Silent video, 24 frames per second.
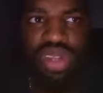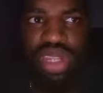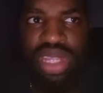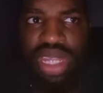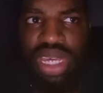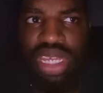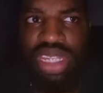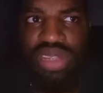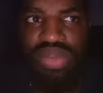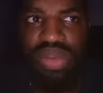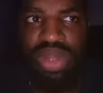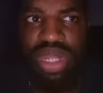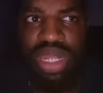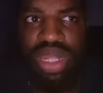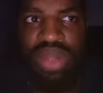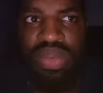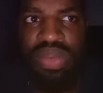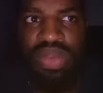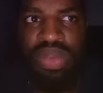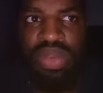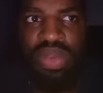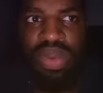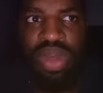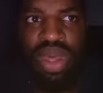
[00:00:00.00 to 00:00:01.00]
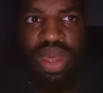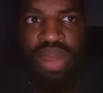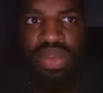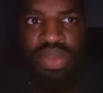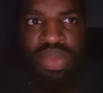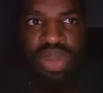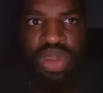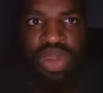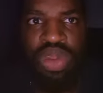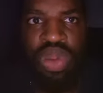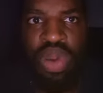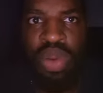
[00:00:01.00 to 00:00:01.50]
this with
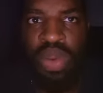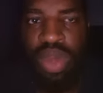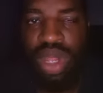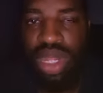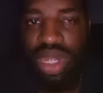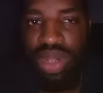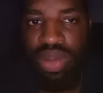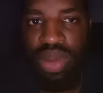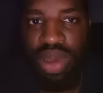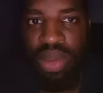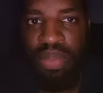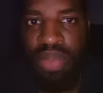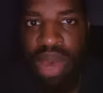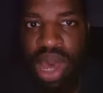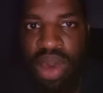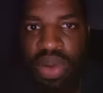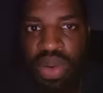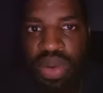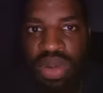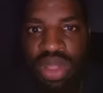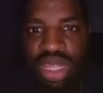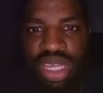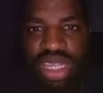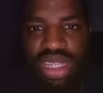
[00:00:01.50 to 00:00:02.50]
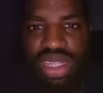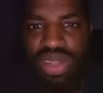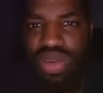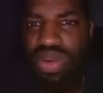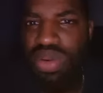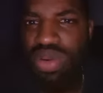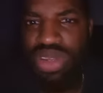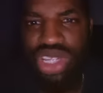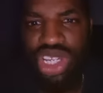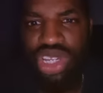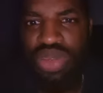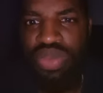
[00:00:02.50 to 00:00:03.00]
knowing about all this? Of
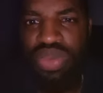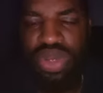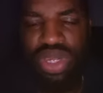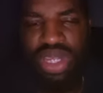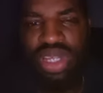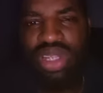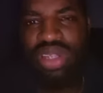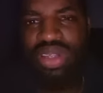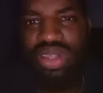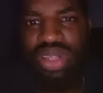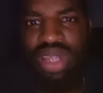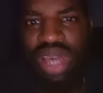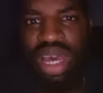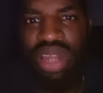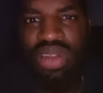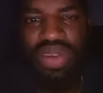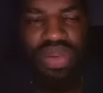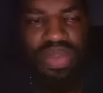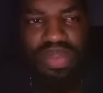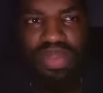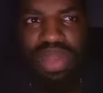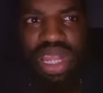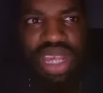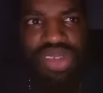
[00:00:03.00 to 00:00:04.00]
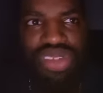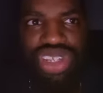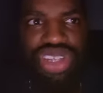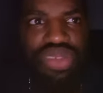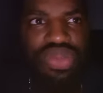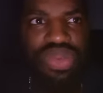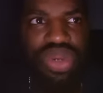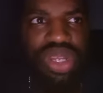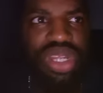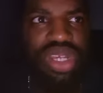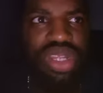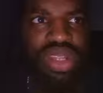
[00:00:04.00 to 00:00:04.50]
course she wouldn't. I don't believe she
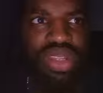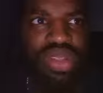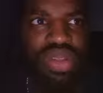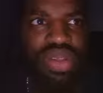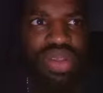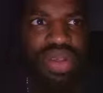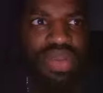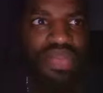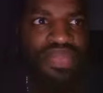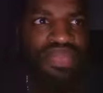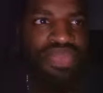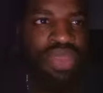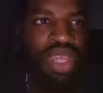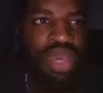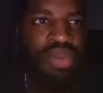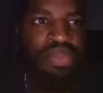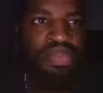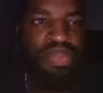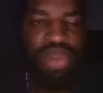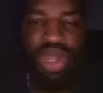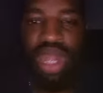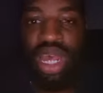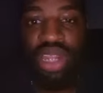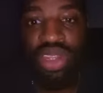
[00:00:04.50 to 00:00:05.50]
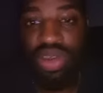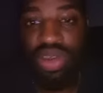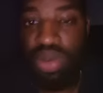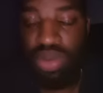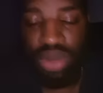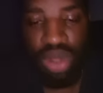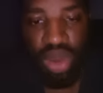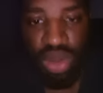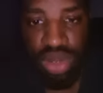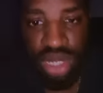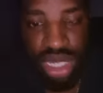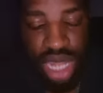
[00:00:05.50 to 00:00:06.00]
wouldn't. But I
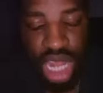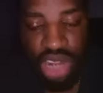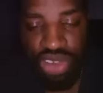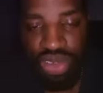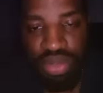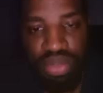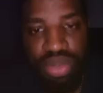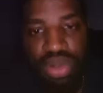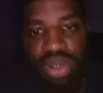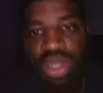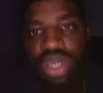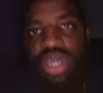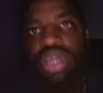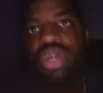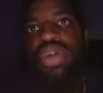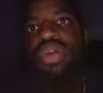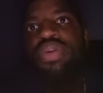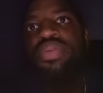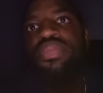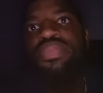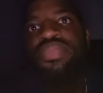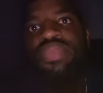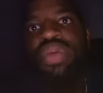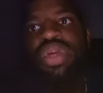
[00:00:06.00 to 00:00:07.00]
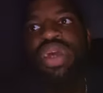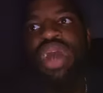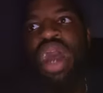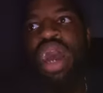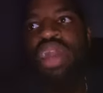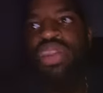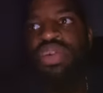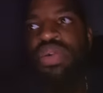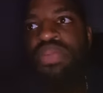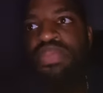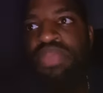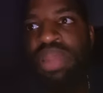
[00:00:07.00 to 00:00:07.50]
don't know Sandra Bullock. I
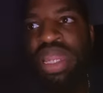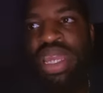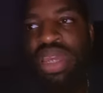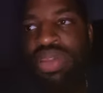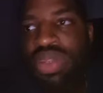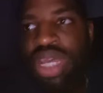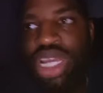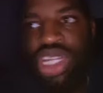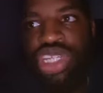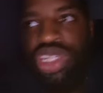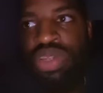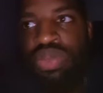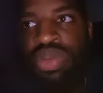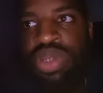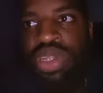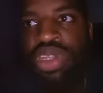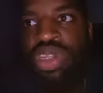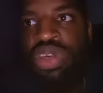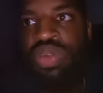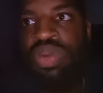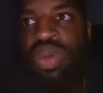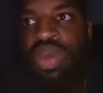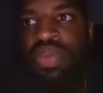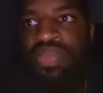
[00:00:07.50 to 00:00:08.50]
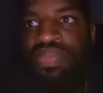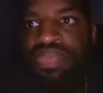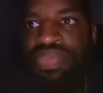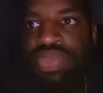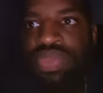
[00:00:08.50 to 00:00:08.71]
don't believe that she would do it.